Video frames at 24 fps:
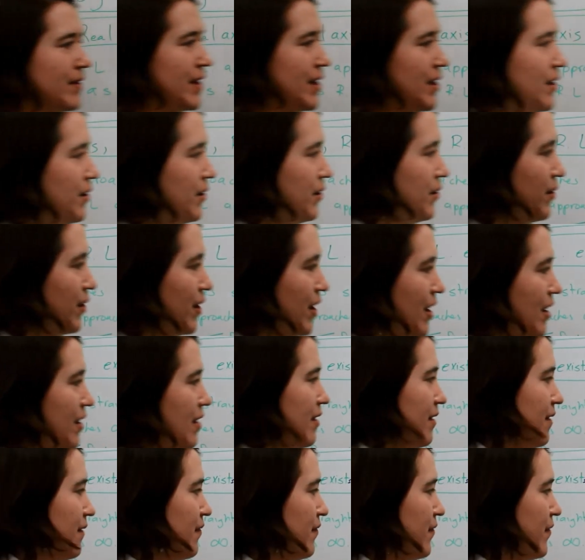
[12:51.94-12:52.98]
Here you'll get
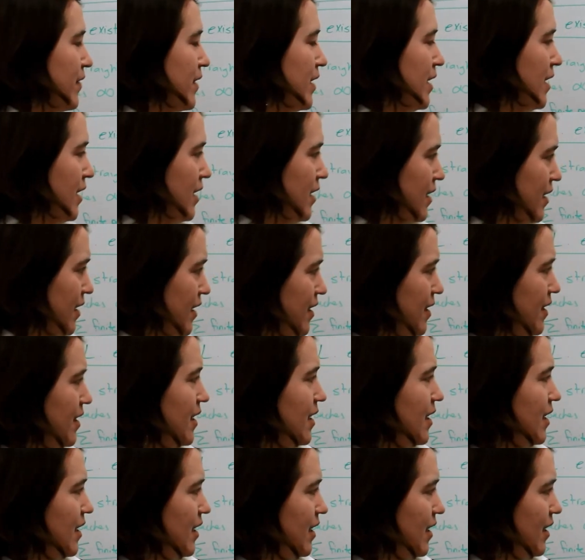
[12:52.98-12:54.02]

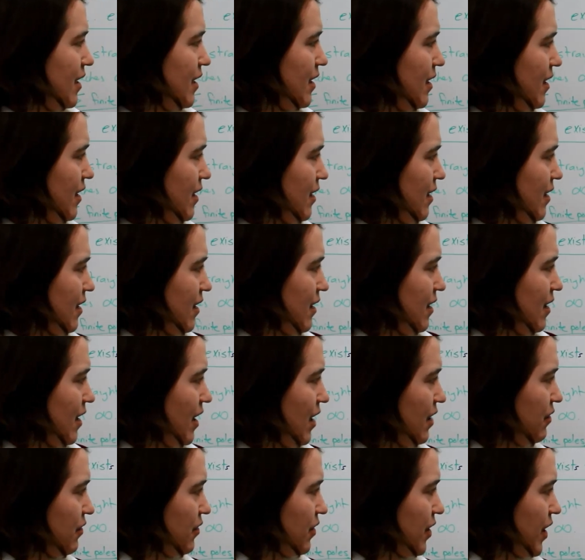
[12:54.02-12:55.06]
60,
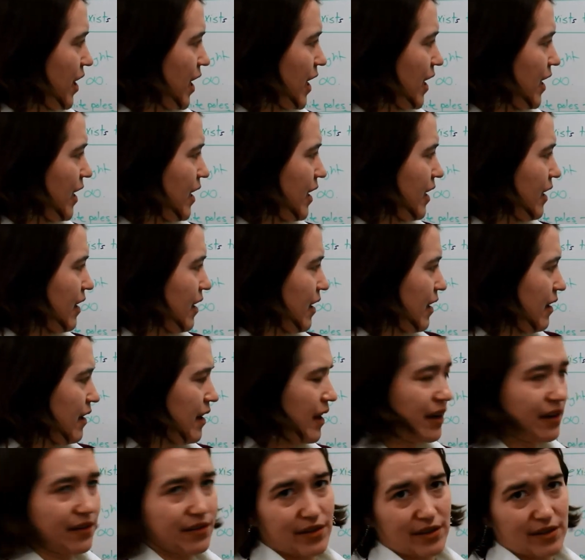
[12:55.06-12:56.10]
180, and
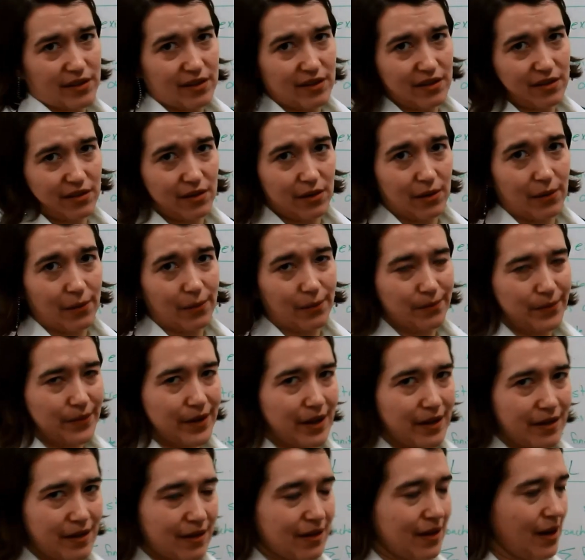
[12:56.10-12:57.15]
negative 60, so
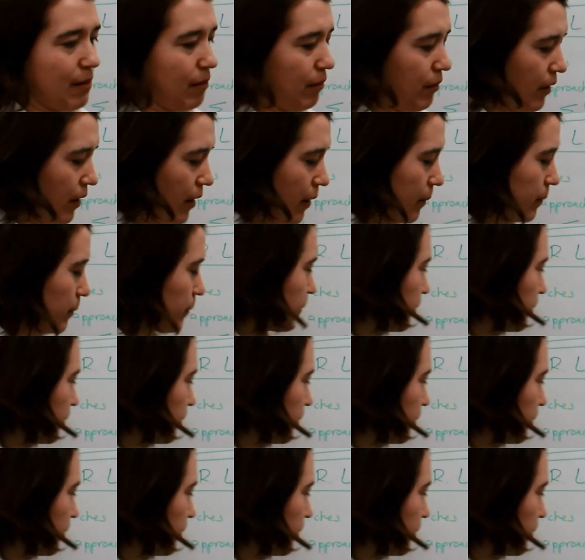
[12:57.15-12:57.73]
it's the same thing.